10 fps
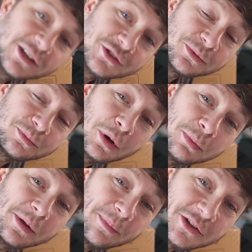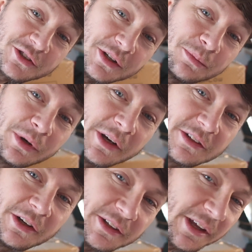As you can probably imagine, I'm pretty
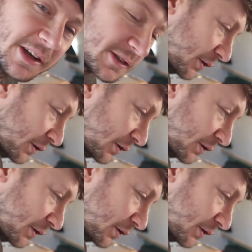excited to get this